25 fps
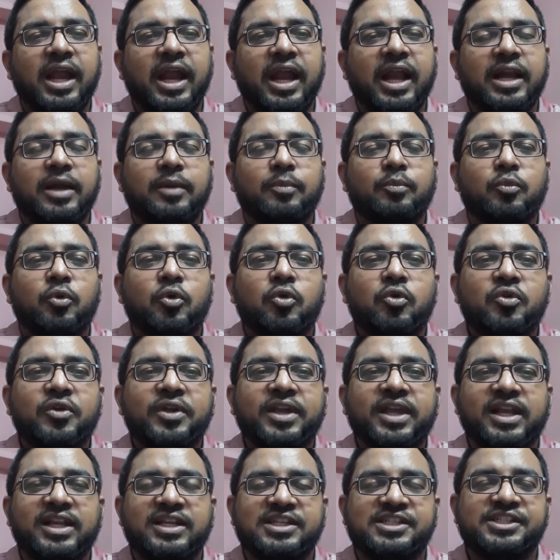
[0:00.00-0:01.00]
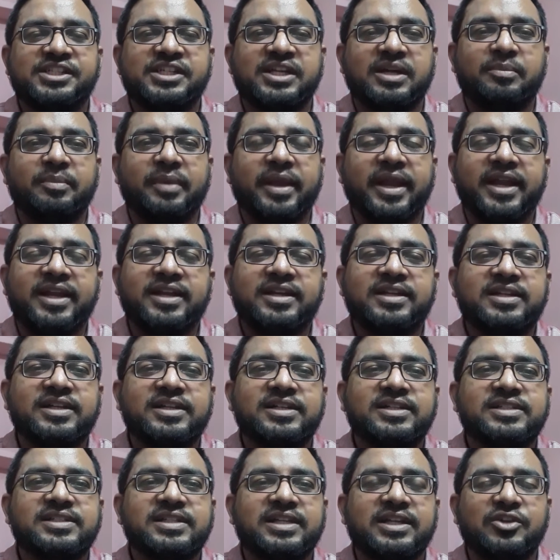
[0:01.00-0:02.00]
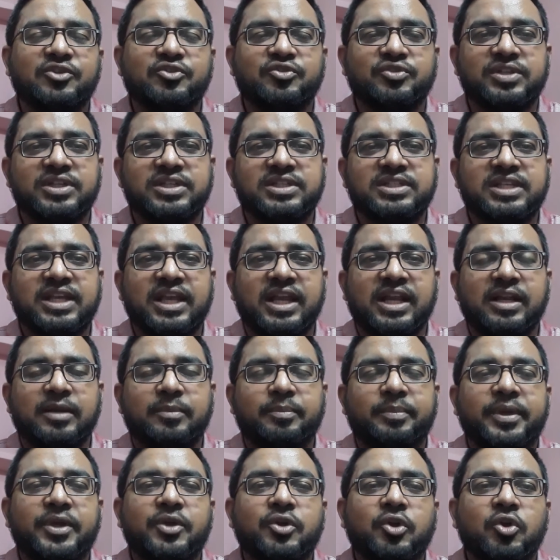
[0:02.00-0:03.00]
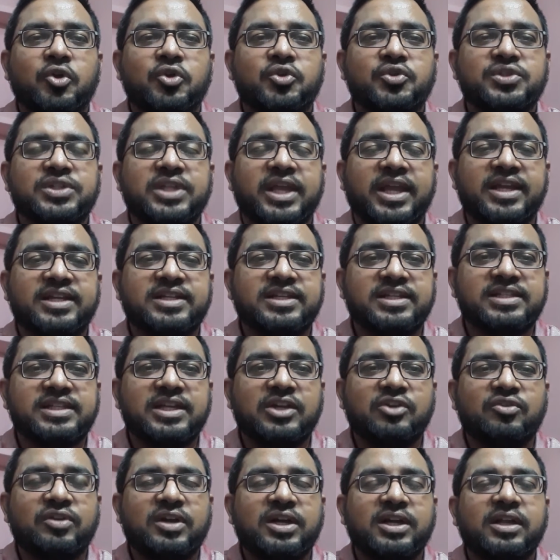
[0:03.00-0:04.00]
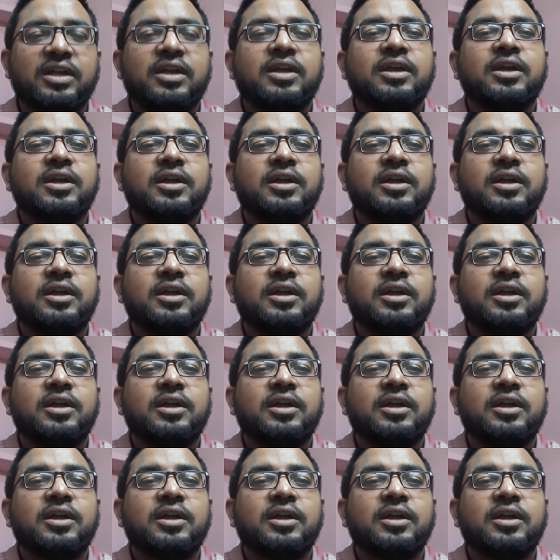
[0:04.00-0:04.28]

and more calcium enters into the cell, because the extracellular